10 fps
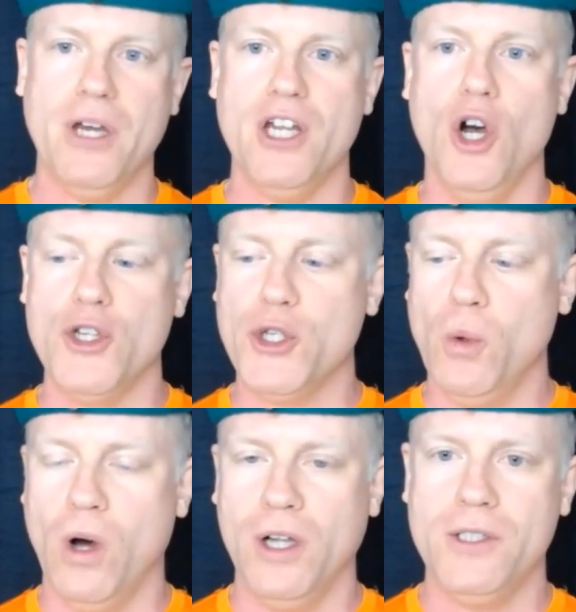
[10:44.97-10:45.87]
but you
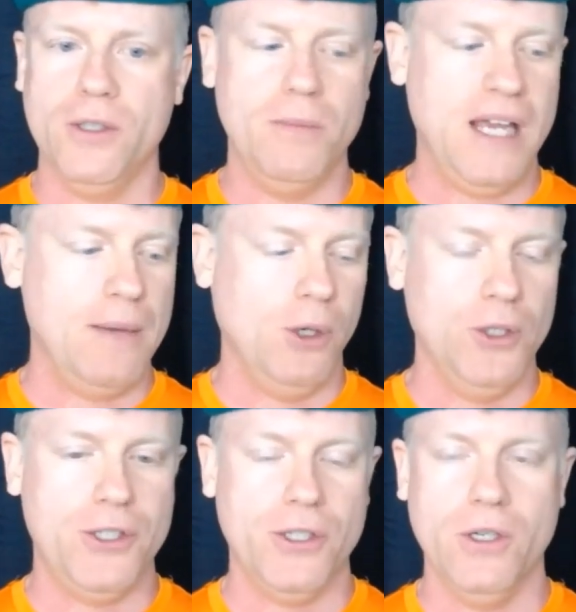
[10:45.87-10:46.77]
also want to be
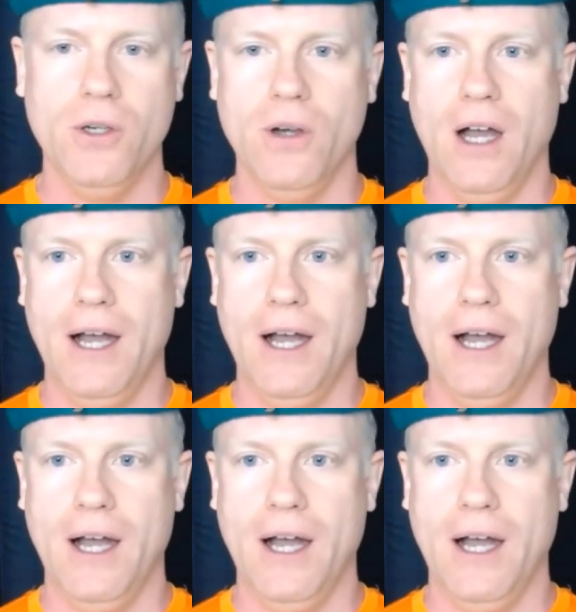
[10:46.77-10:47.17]
able to